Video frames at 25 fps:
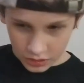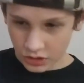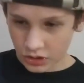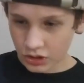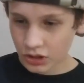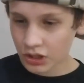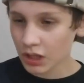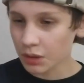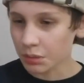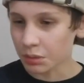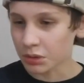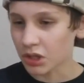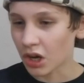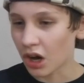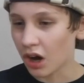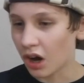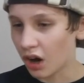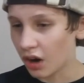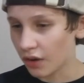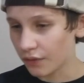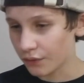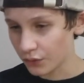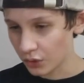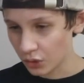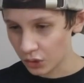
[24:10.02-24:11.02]
she was
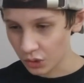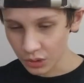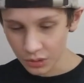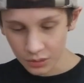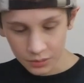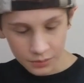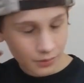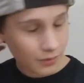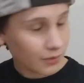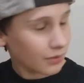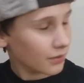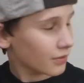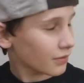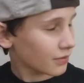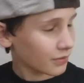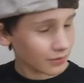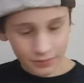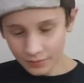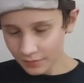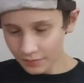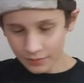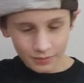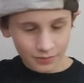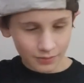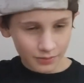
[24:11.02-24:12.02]
awful.
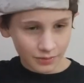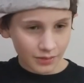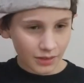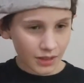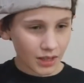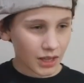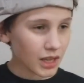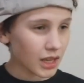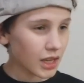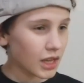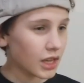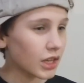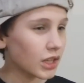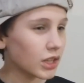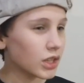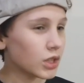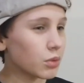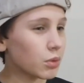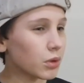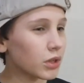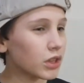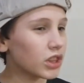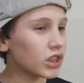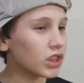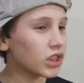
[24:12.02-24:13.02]
You
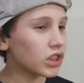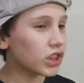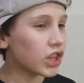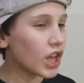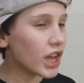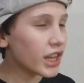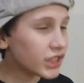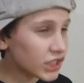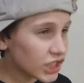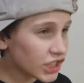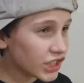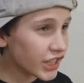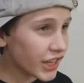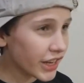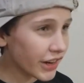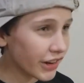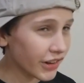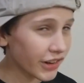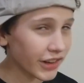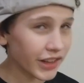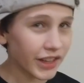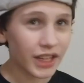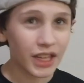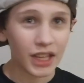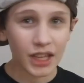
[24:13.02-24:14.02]
were
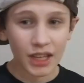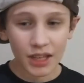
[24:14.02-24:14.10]
legendary.